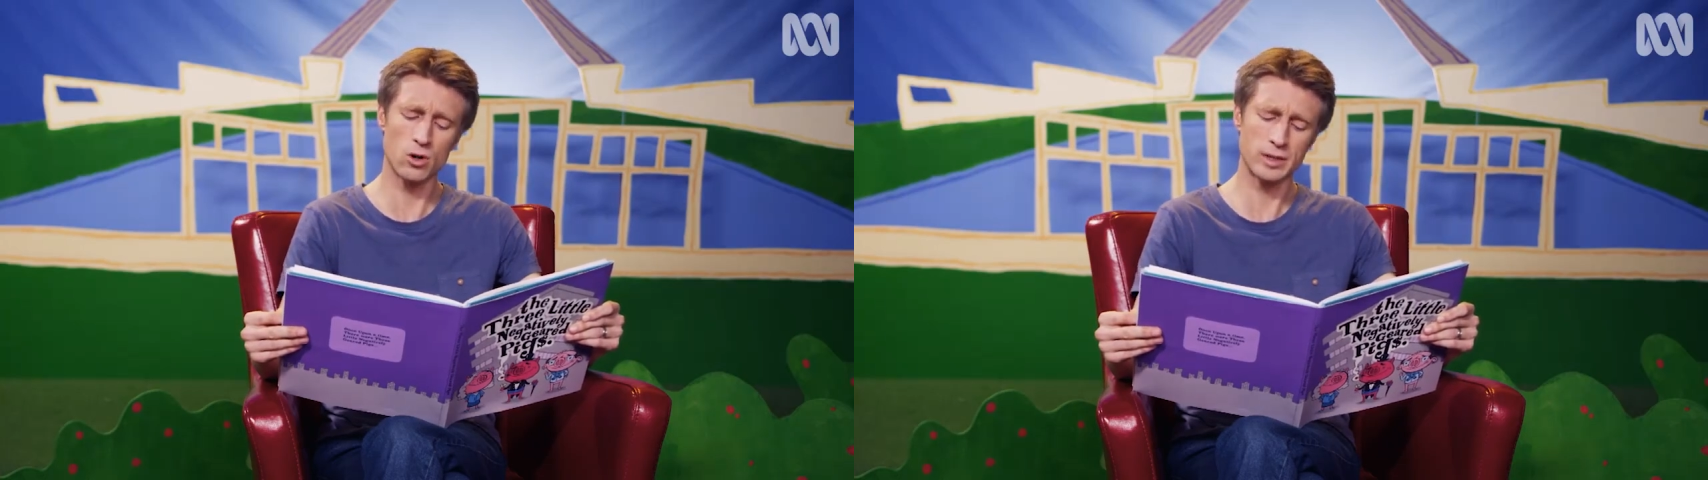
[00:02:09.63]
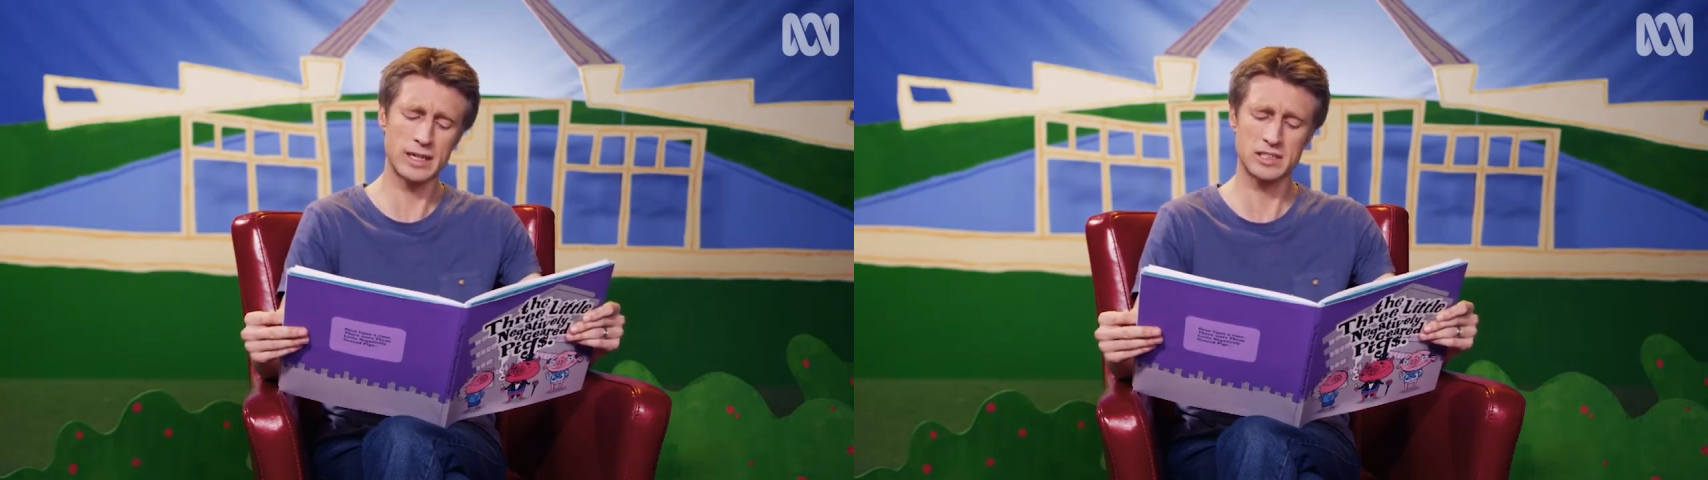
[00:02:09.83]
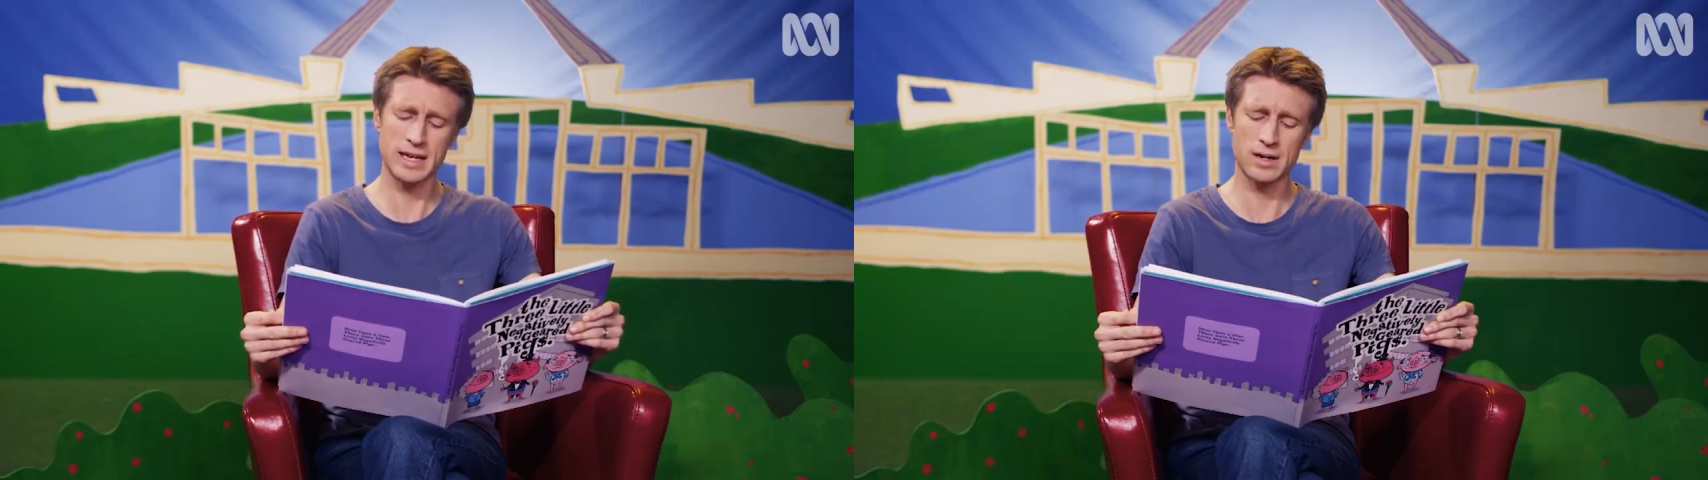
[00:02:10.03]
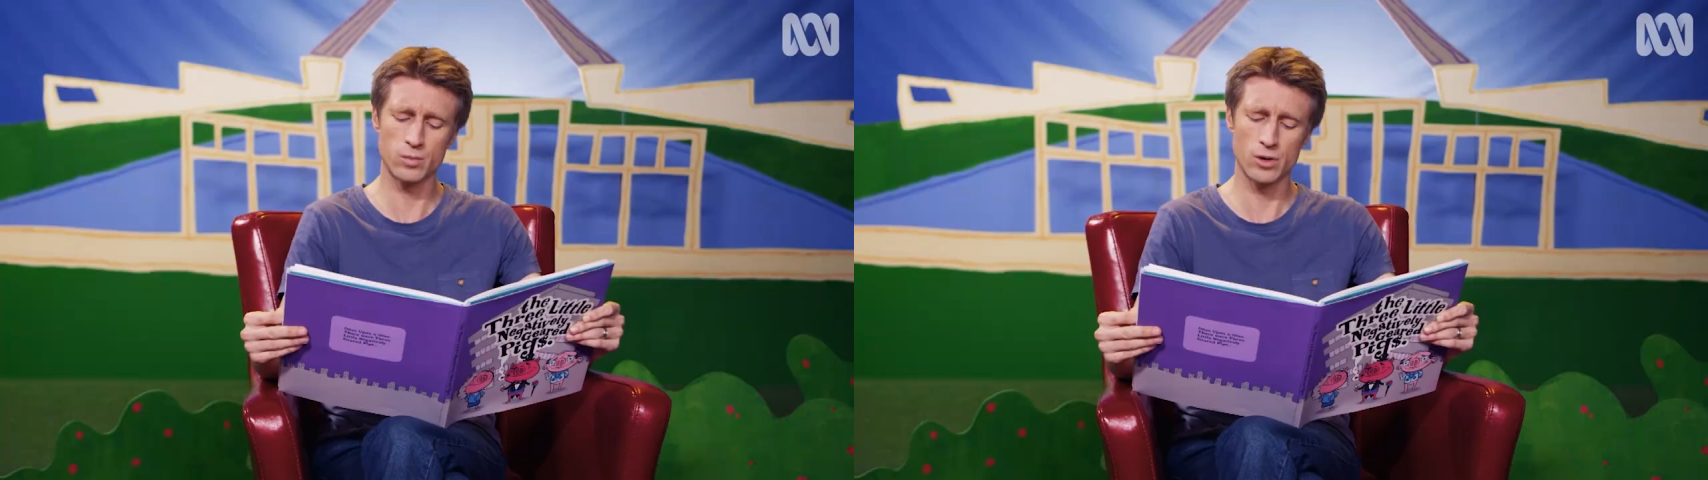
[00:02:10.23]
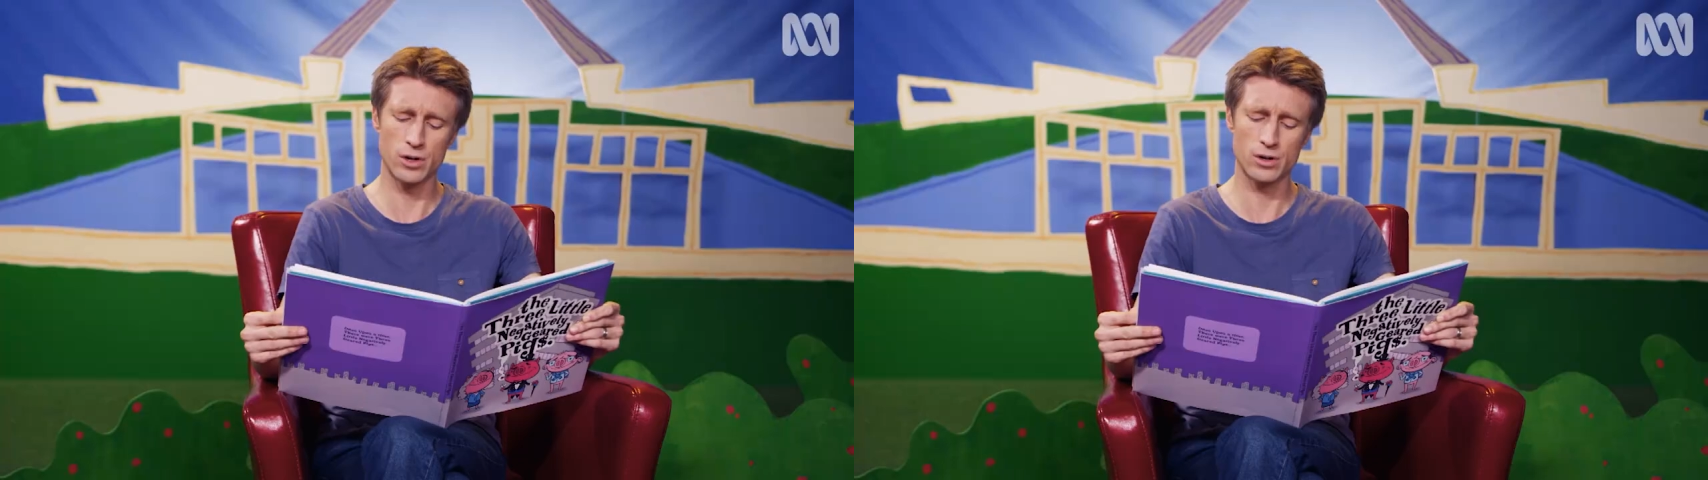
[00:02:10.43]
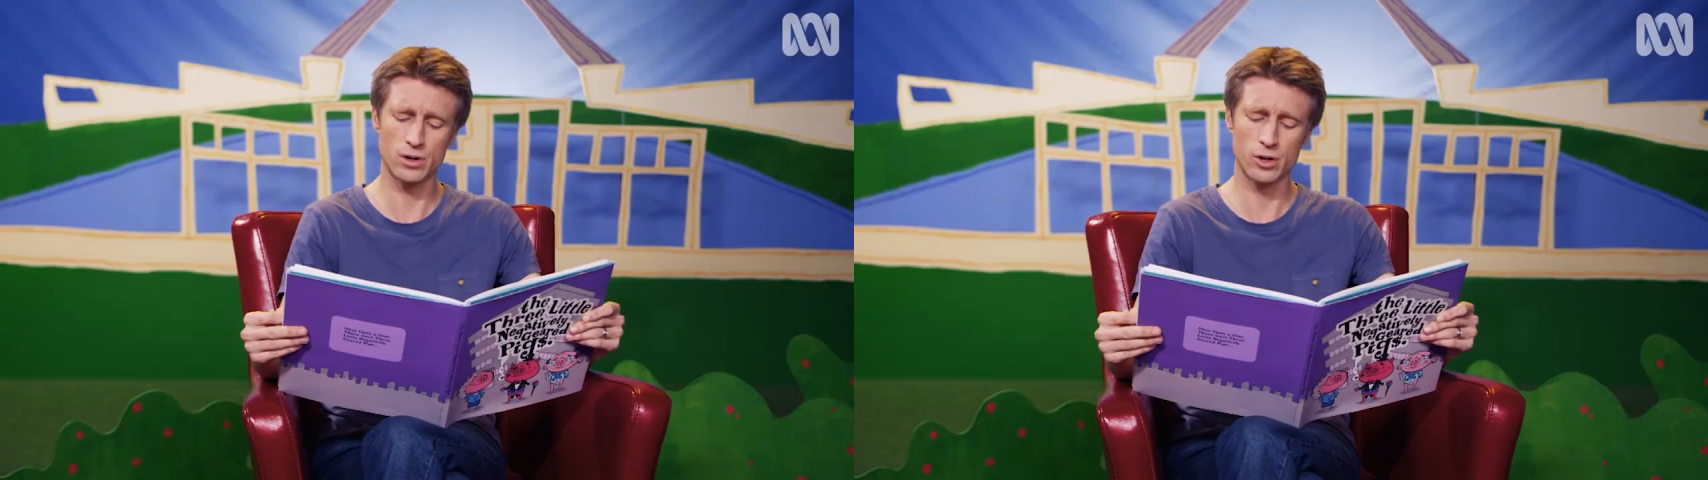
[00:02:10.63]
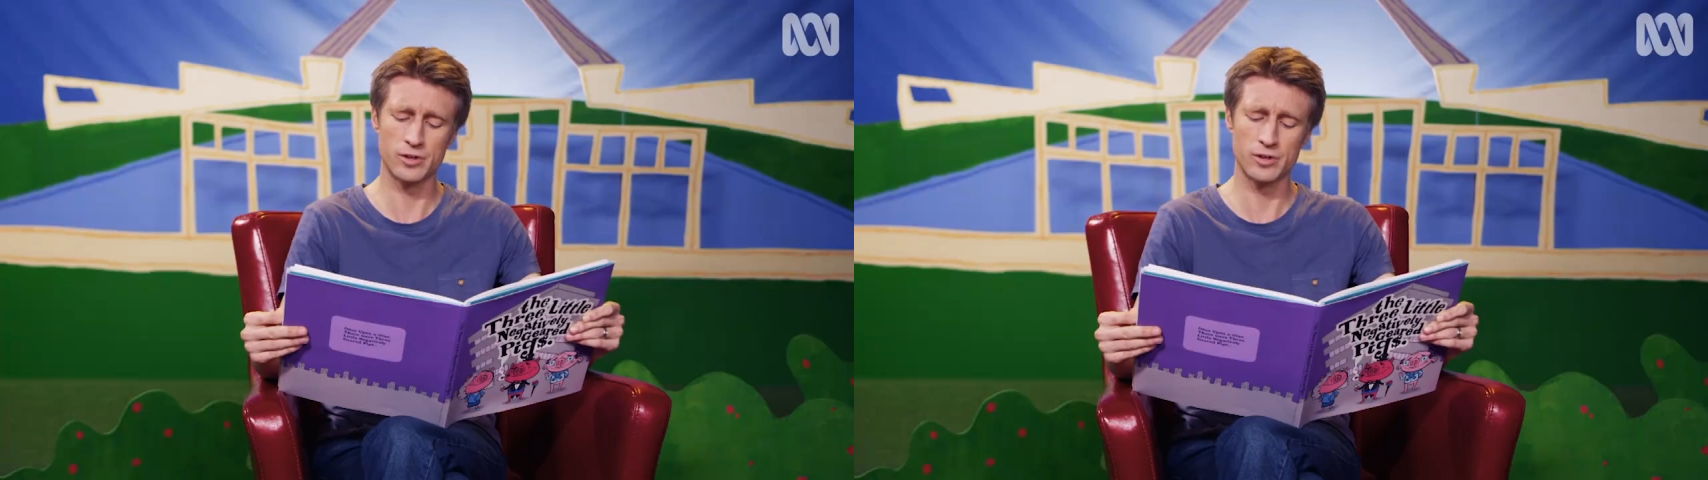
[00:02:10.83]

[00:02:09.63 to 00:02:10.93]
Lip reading: whole next day at work